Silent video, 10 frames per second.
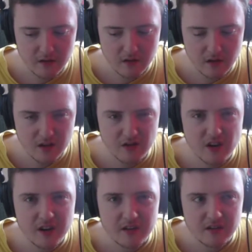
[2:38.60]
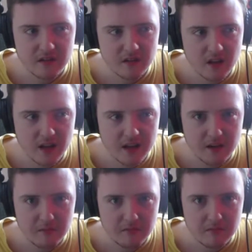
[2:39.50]
I cried in that
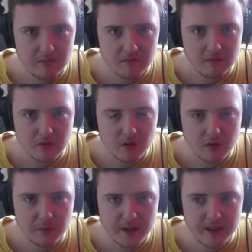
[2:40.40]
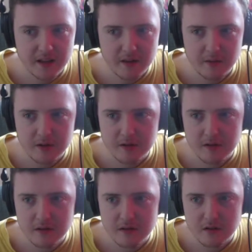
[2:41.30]
game. Playing that game, I,
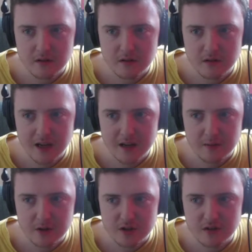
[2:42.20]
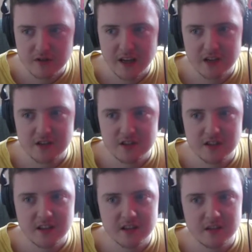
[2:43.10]
had emotional reactions to
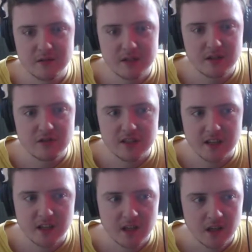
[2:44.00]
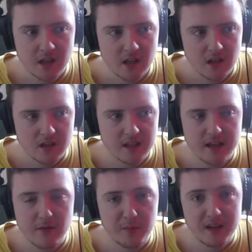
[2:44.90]
things, and it was interesting because I'd
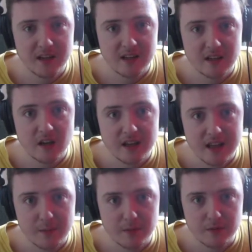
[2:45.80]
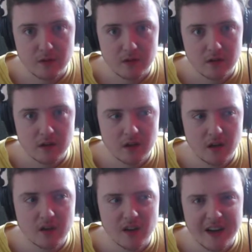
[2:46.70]
never played anything like that before.
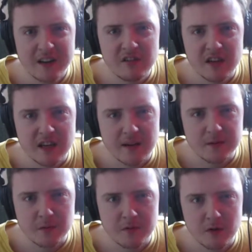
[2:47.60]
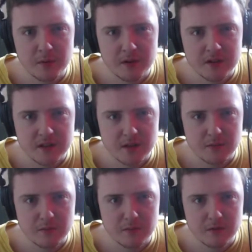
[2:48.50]
I'd got angry at games before because I
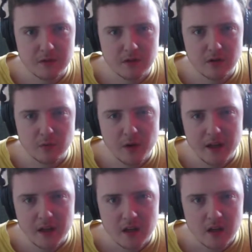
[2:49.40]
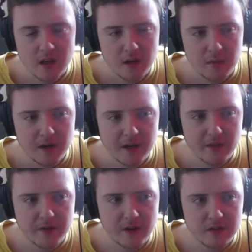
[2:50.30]
couldn't win, but I'd
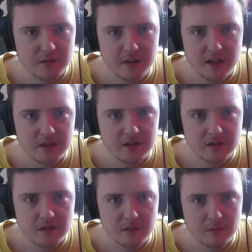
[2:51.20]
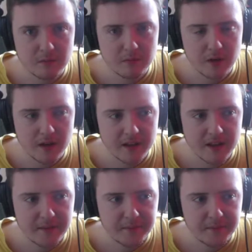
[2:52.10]
never felt something else like that.